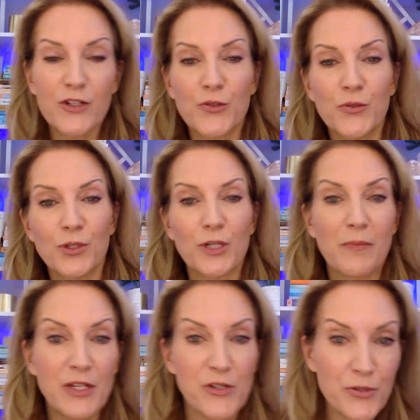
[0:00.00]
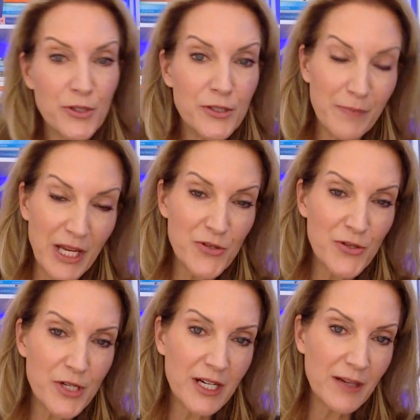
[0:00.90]
schooler
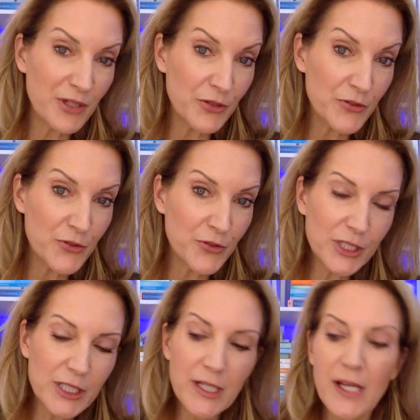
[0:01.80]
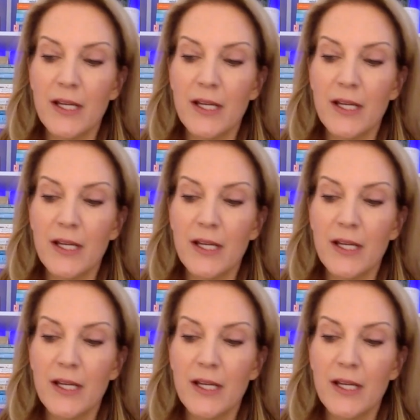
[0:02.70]
mentoring a middle schooler.